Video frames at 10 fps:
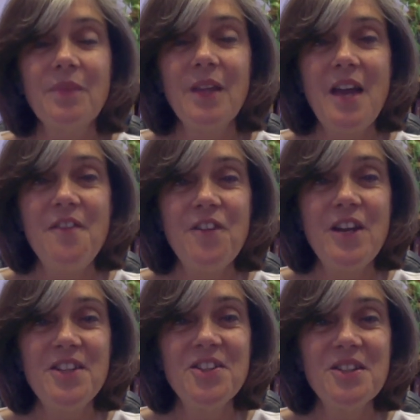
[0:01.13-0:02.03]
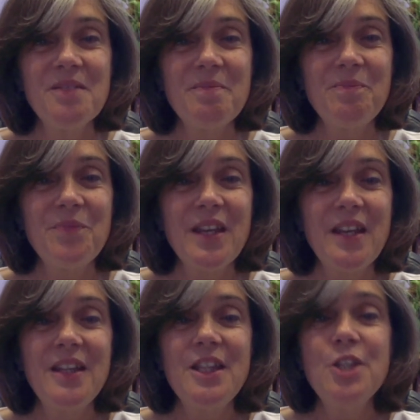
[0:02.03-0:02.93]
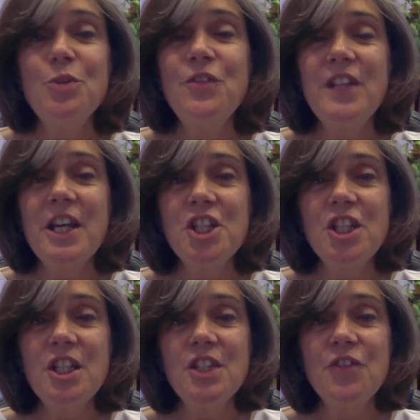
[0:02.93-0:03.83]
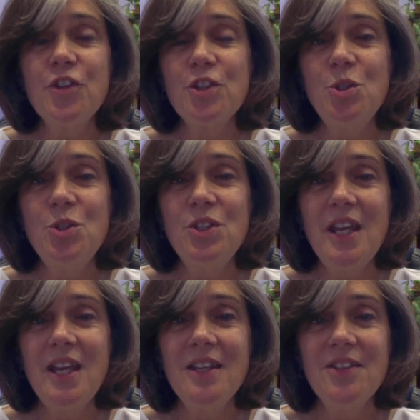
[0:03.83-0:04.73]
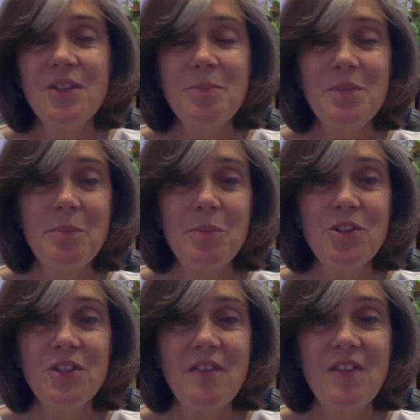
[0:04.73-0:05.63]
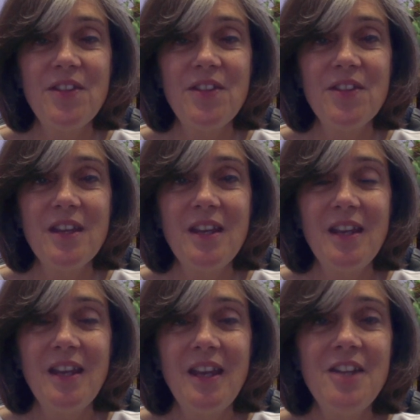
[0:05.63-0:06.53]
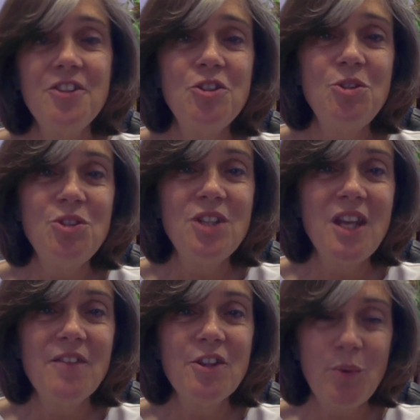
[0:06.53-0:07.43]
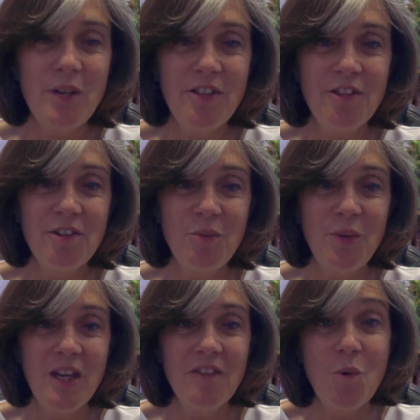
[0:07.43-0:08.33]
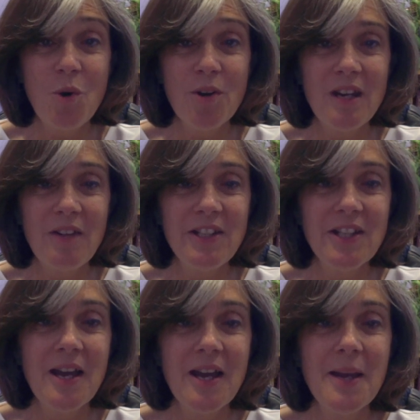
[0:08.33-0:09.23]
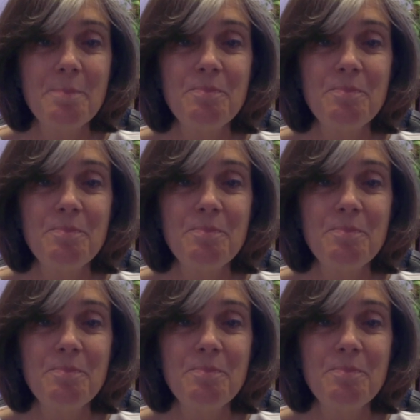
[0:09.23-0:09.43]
Hi, friends. This reflection is for Tuesday, September 7th, and it's Tuesday of the 23rd week of Ordinary Time.